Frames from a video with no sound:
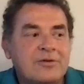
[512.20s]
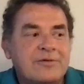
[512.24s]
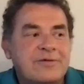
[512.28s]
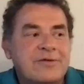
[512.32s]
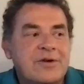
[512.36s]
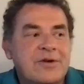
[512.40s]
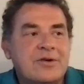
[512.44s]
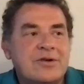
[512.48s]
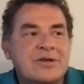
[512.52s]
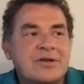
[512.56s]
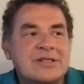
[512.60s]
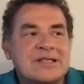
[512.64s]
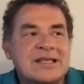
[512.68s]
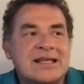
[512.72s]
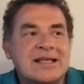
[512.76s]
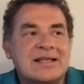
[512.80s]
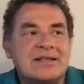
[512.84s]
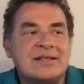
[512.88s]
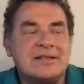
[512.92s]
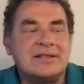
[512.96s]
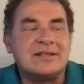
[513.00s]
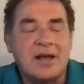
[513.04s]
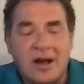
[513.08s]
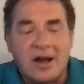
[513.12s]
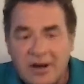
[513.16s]
focus
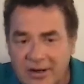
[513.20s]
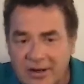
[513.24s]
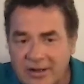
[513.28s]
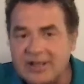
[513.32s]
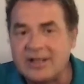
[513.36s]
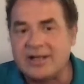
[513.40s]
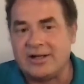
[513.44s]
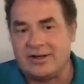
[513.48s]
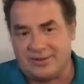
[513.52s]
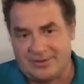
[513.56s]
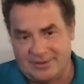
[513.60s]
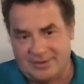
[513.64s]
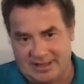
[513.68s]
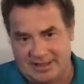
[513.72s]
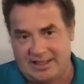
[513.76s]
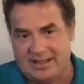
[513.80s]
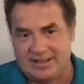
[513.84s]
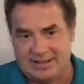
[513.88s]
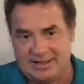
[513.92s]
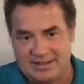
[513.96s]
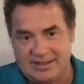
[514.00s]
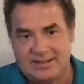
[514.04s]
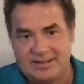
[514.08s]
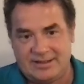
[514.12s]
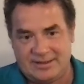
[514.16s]
entirely on
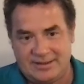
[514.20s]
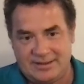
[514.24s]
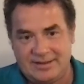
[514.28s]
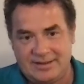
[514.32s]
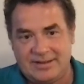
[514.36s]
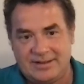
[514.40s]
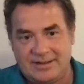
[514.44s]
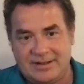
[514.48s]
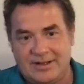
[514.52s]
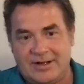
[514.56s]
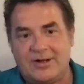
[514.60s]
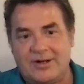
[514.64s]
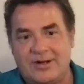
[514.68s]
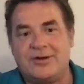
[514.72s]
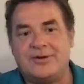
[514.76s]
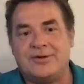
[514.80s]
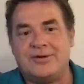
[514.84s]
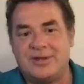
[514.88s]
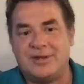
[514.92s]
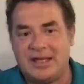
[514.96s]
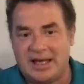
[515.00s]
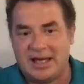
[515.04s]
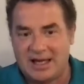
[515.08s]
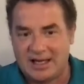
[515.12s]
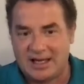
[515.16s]
that,
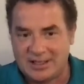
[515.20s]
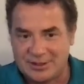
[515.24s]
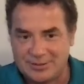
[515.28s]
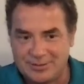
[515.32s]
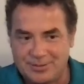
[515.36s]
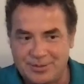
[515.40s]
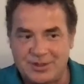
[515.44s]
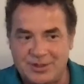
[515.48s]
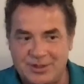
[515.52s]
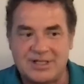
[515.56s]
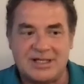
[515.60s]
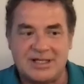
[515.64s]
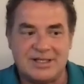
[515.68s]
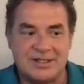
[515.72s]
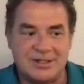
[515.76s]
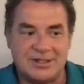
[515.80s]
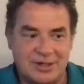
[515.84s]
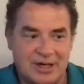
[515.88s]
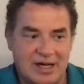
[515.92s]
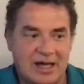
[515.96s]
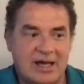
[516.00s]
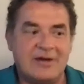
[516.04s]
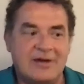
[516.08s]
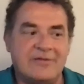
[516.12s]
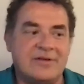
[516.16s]
on the expertise you
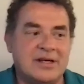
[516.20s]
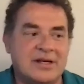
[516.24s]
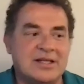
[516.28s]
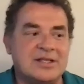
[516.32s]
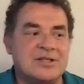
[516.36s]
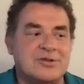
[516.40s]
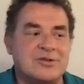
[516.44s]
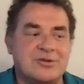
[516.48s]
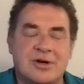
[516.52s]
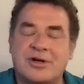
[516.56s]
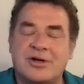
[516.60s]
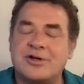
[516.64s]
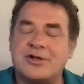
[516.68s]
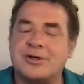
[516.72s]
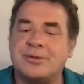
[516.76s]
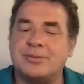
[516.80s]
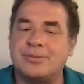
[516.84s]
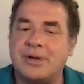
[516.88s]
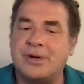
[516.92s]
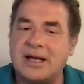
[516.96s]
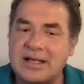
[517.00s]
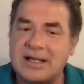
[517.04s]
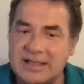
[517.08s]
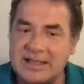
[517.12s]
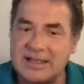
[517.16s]
have in instructional
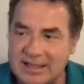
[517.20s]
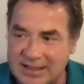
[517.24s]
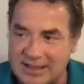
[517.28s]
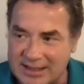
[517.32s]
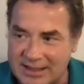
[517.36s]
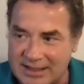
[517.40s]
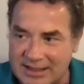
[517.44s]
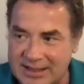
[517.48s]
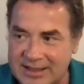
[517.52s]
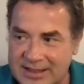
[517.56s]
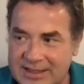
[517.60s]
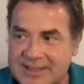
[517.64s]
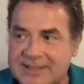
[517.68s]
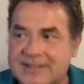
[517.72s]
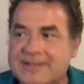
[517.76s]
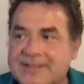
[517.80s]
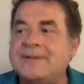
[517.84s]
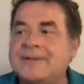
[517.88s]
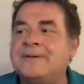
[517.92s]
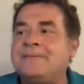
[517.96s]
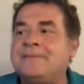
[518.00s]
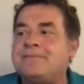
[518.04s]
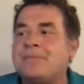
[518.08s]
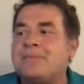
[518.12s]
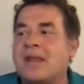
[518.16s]
practices.
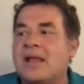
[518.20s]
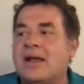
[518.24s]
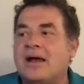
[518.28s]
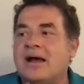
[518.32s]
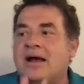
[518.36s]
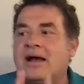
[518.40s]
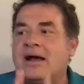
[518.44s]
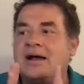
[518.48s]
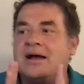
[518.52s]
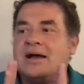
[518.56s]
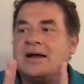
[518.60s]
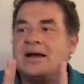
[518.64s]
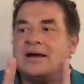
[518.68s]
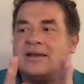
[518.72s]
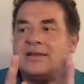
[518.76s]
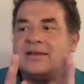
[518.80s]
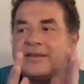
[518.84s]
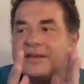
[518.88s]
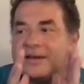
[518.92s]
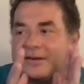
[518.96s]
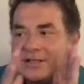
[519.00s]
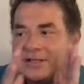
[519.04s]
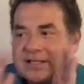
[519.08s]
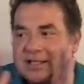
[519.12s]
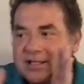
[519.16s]

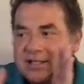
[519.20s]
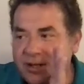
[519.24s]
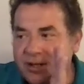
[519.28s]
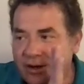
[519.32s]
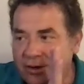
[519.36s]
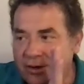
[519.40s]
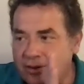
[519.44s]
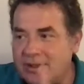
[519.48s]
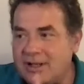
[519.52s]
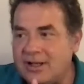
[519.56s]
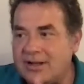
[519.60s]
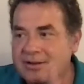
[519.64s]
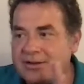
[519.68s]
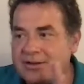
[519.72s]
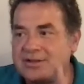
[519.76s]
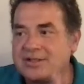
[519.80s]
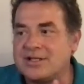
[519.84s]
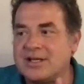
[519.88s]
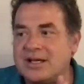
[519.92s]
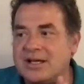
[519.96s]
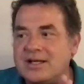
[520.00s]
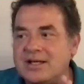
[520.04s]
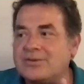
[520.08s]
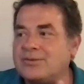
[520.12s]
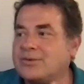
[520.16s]
There's this whole other
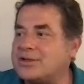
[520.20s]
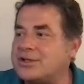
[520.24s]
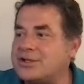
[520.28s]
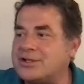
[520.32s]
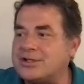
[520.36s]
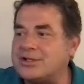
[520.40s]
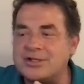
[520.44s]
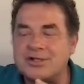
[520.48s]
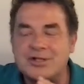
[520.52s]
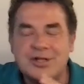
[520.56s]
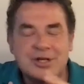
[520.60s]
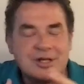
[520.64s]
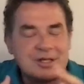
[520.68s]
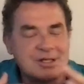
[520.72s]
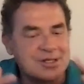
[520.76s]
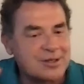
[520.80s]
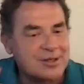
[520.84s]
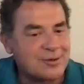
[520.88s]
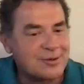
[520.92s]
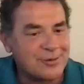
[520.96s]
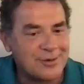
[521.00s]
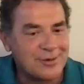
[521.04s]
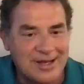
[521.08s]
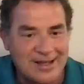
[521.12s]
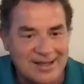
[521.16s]
side, which is just
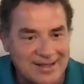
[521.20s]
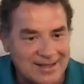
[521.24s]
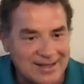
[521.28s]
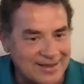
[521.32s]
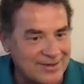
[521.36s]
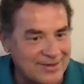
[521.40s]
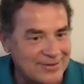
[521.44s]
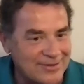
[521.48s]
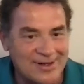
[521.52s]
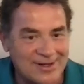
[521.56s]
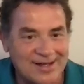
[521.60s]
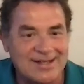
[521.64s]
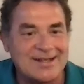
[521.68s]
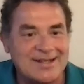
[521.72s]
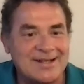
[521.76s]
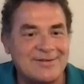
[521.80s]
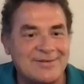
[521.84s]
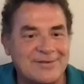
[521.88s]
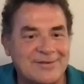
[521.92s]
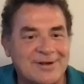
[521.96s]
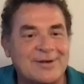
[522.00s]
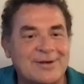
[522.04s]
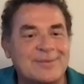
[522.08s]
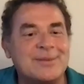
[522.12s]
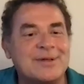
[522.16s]
creating the right
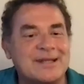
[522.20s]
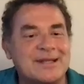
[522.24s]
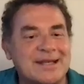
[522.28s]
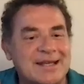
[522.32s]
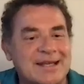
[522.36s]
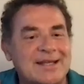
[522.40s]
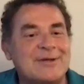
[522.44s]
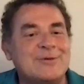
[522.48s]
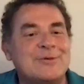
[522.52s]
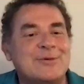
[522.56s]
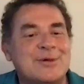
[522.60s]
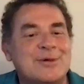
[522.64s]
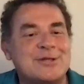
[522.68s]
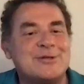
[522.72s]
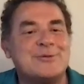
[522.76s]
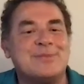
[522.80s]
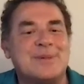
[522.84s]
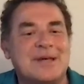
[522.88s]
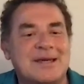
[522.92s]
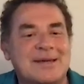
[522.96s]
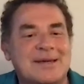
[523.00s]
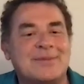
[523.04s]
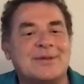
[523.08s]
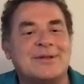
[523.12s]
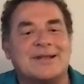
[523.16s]
environment in which
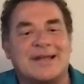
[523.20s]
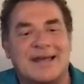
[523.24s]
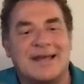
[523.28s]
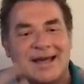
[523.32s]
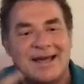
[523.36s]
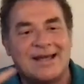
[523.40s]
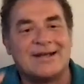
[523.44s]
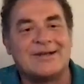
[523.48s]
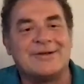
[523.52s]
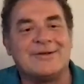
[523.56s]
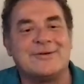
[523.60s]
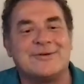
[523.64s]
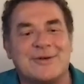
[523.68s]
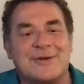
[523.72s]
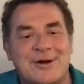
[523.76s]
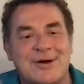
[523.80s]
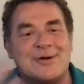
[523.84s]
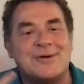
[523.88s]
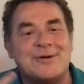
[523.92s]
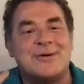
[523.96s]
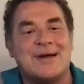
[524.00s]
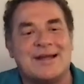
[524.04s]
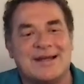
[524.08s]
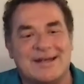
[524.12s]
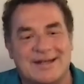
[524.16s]
people can
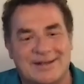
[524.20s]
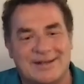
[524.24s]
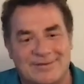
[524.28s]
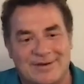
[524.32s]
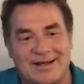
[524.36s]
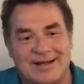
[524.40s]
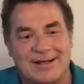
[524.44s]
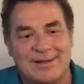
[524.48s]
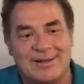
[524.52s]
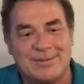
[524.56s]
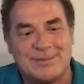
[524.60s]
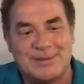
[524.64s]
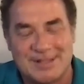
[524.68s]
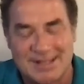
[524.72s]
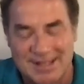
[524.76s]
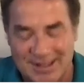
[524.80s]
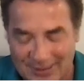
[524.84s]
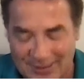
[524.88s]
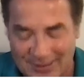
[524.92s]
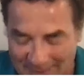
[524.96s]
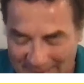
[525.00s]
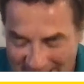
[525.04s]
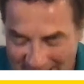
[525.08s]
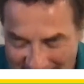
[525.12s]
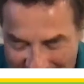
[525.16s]
grow and develop.
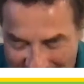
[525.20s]
So